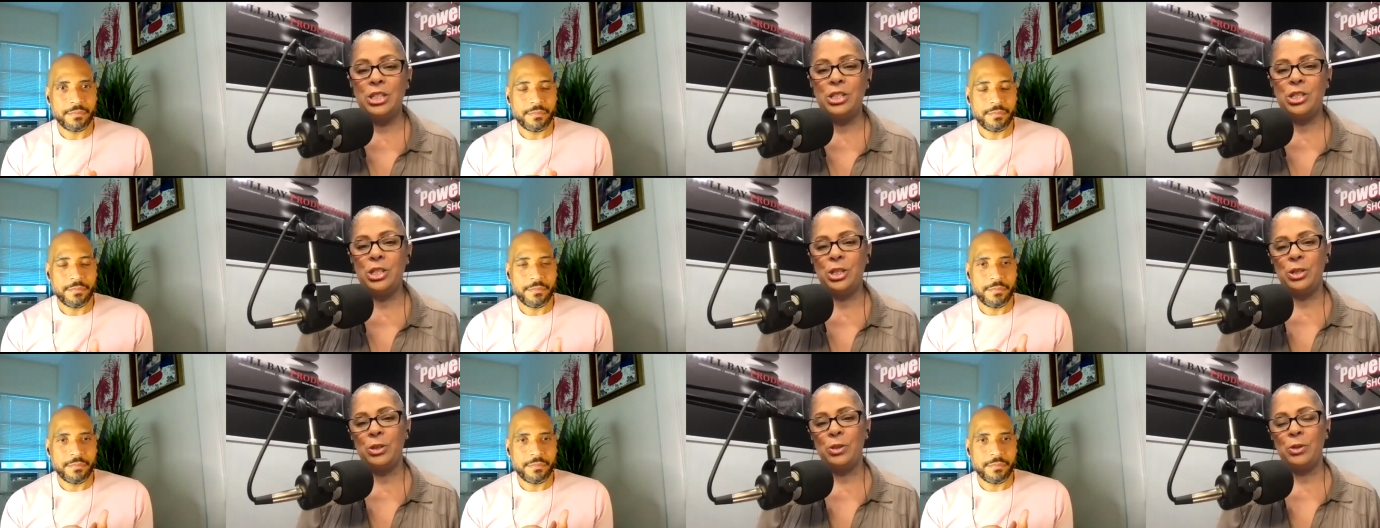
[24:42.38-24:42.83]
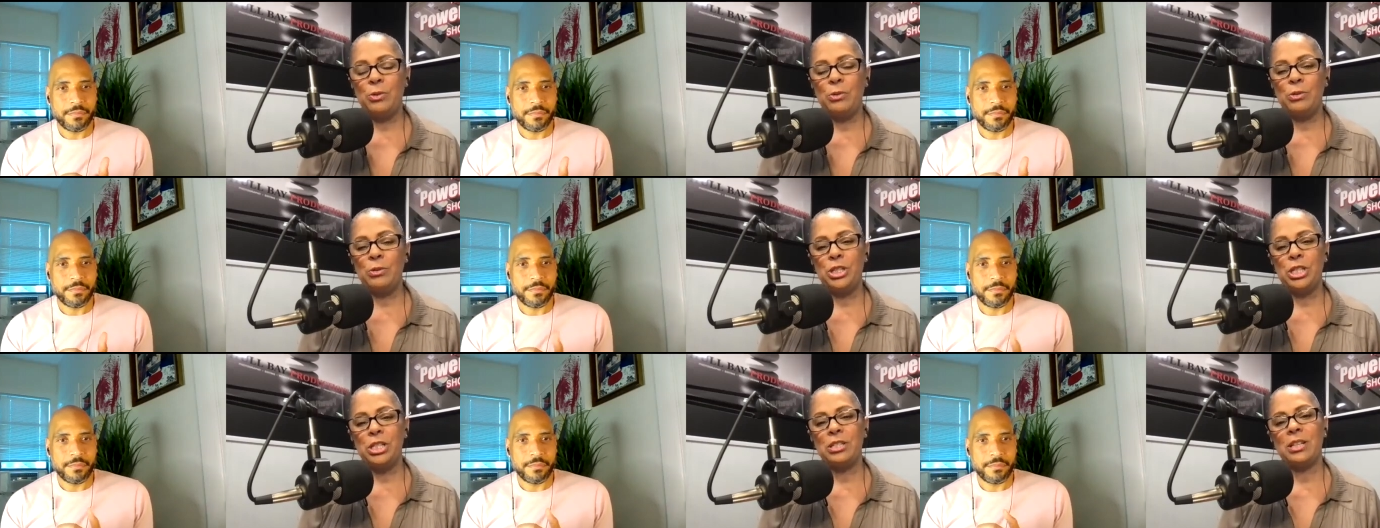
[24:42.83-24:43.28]

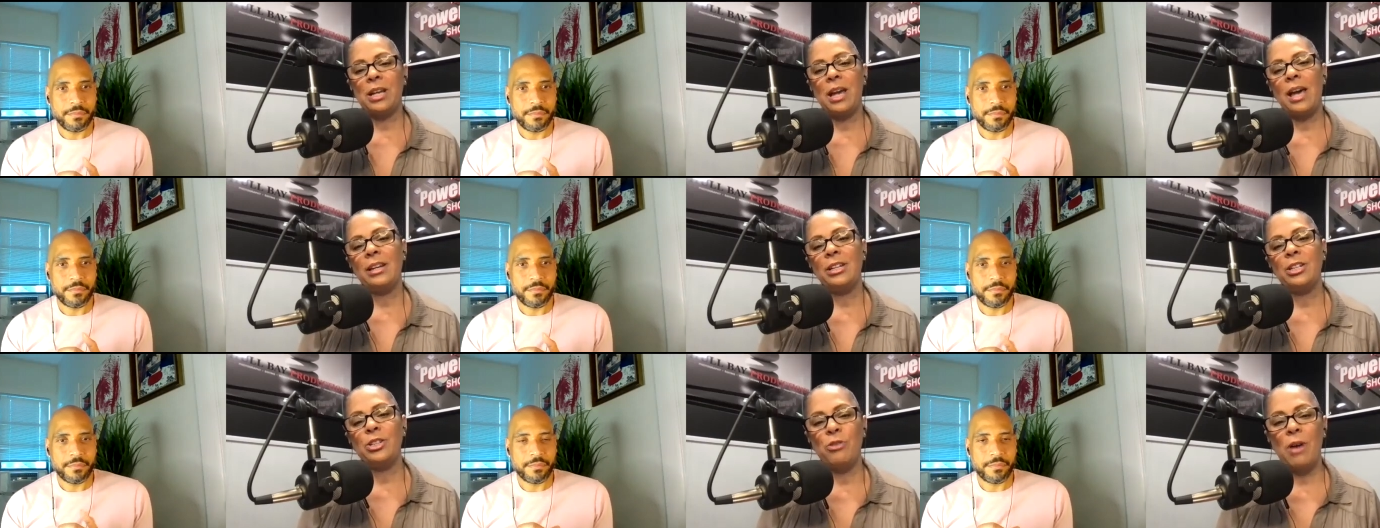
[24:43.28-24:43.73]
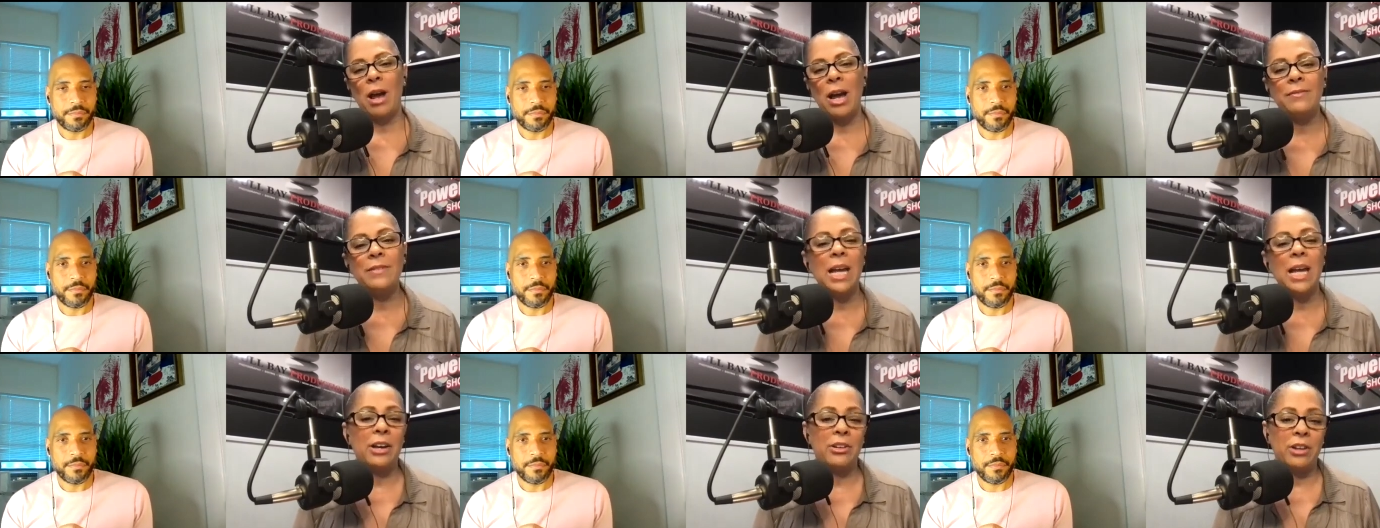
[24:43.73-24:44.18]
Speaker 1: to just kind of
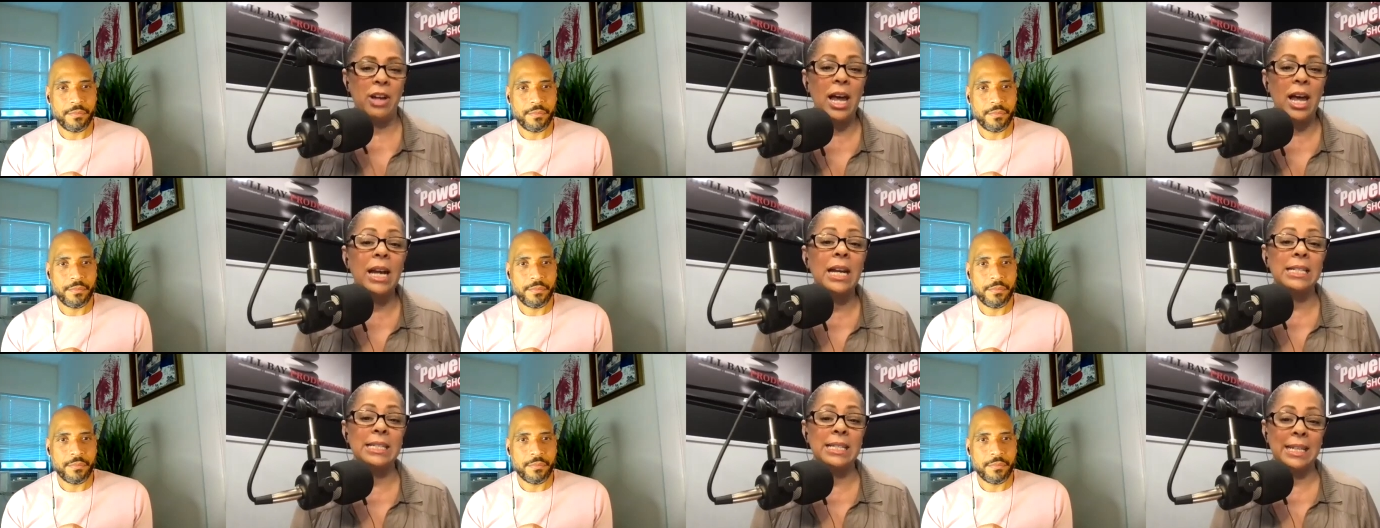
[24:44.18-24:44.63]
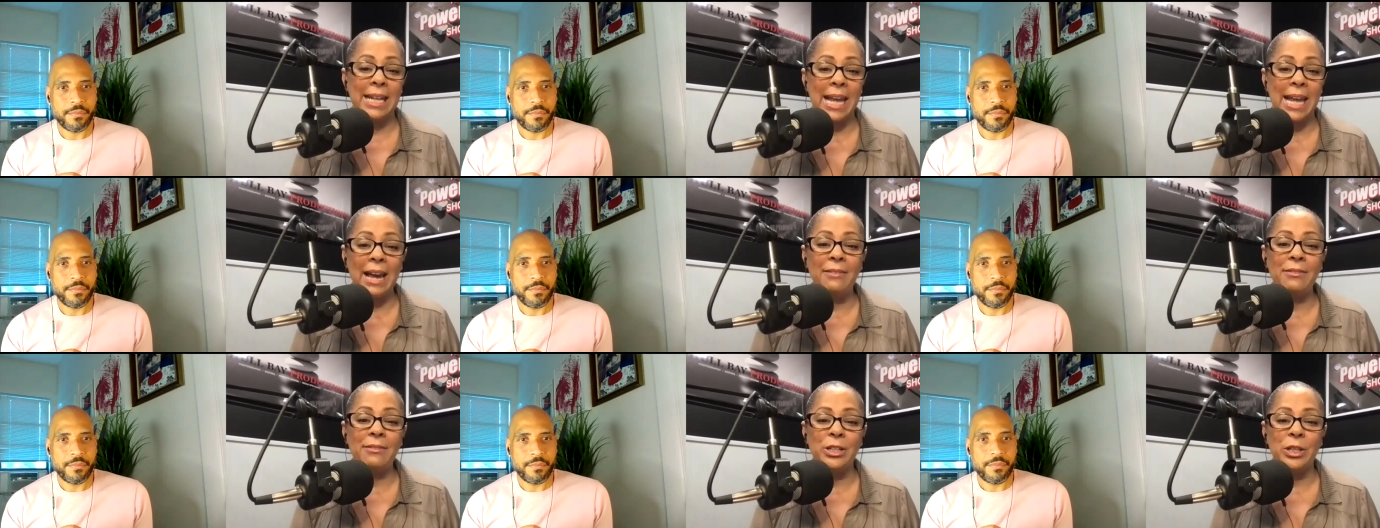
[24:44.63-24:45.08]
drive down Huntington
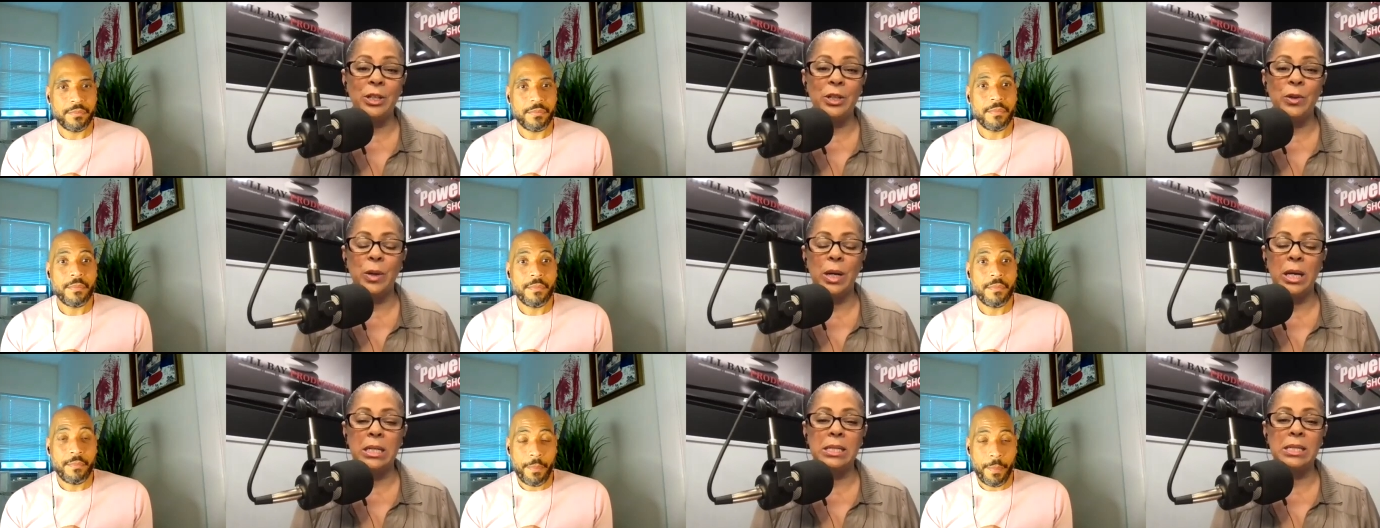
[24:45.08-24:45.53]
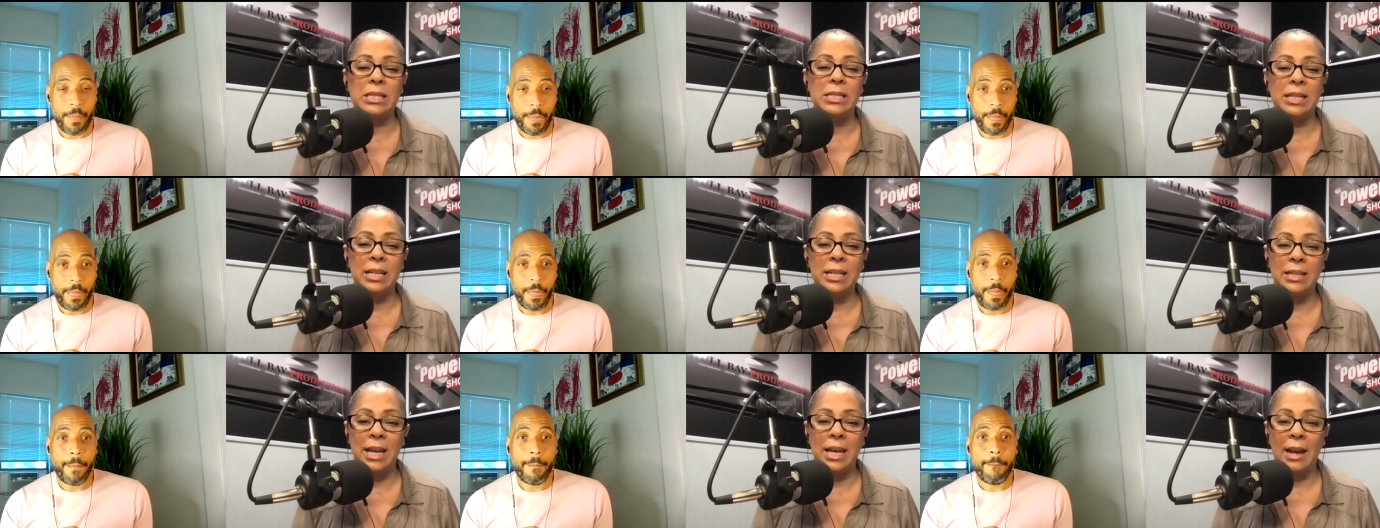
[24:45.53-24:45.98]
Avenue and
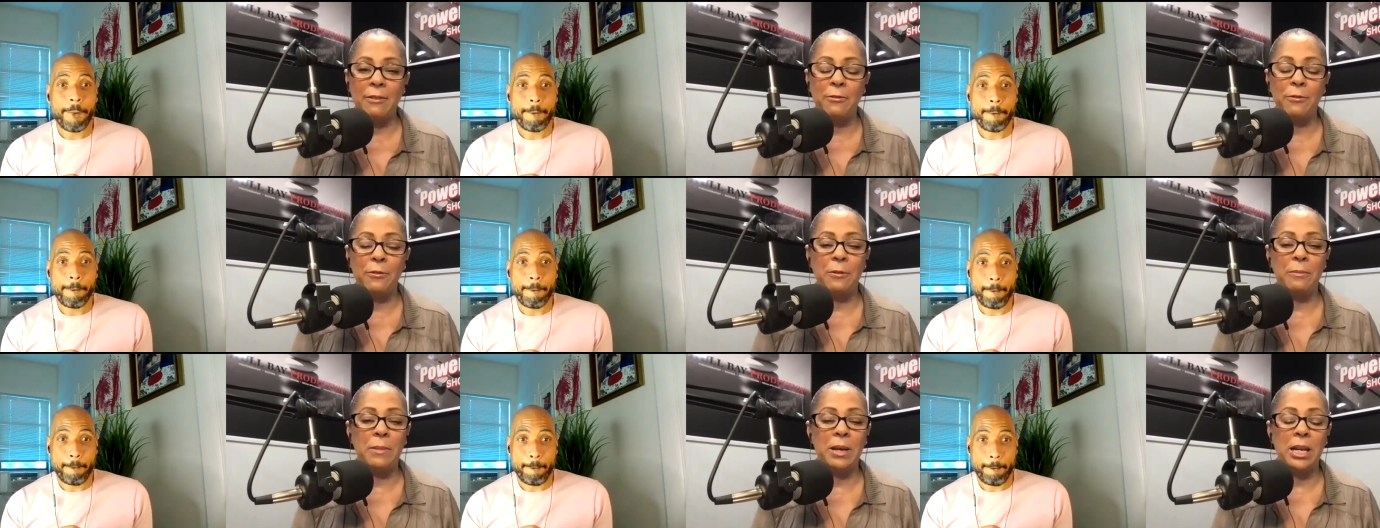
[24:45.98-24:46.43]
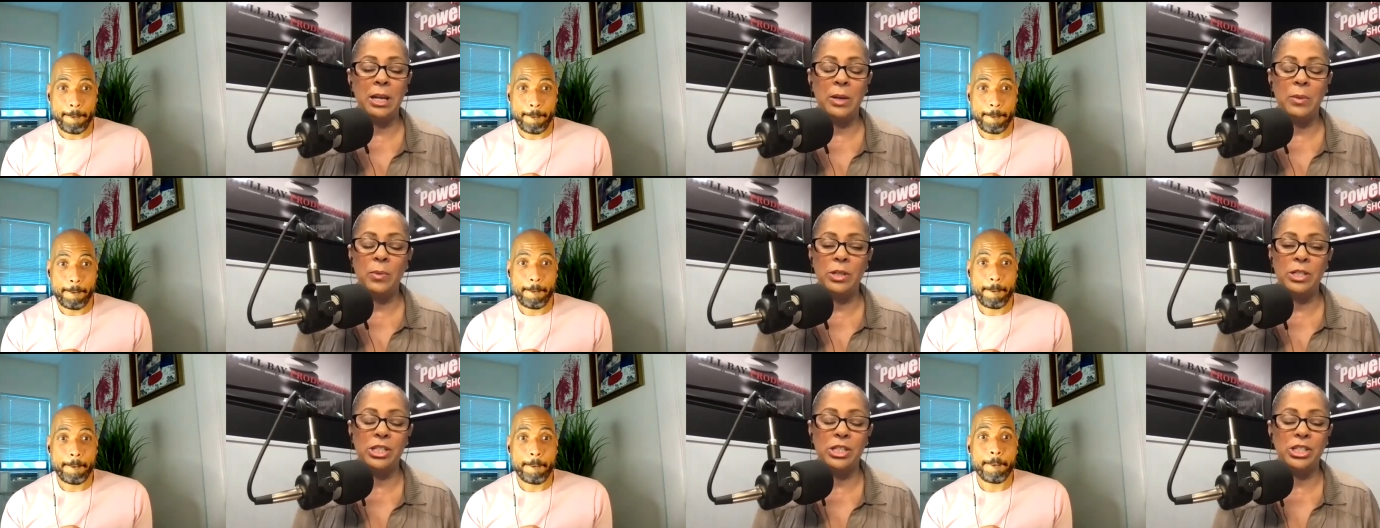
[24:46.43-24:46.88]
see that for
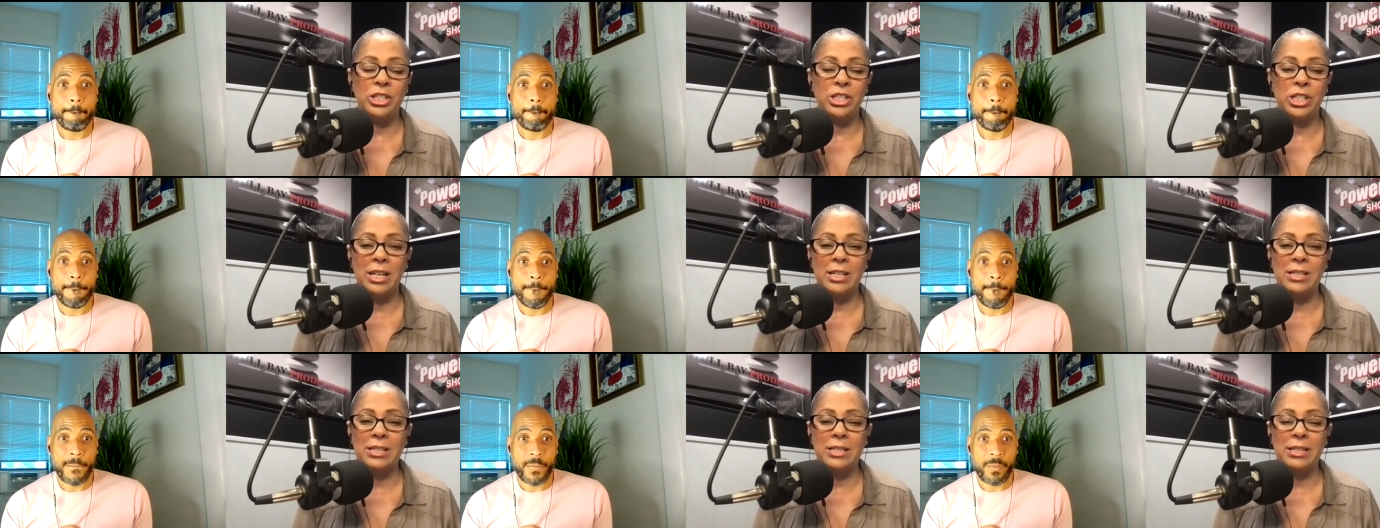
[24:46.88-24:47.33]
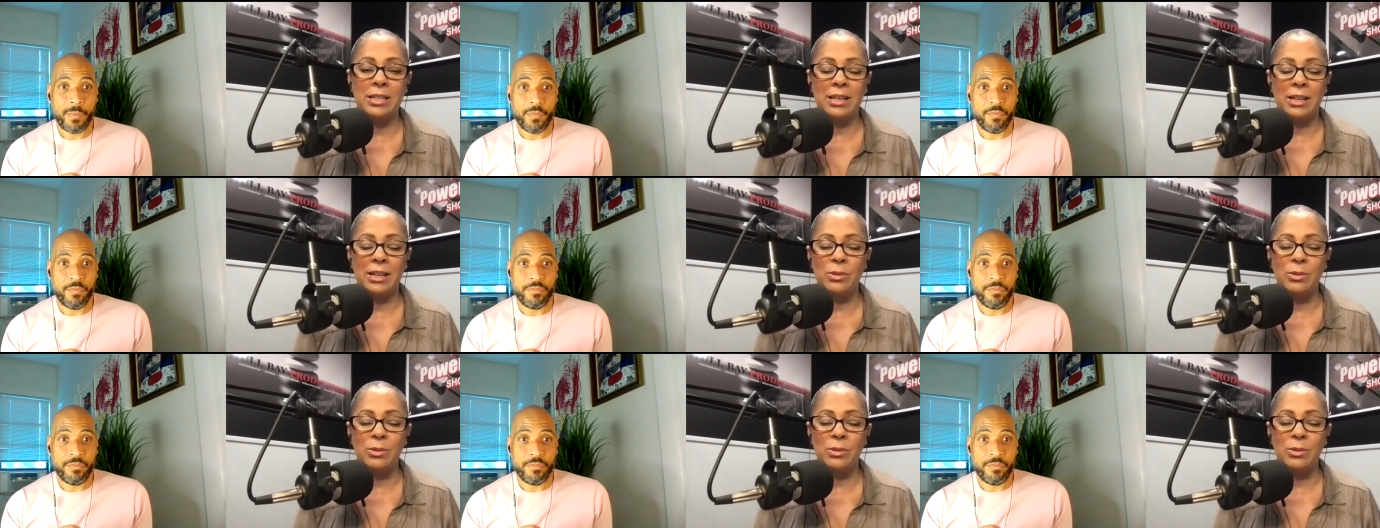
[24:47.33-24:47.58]
me was just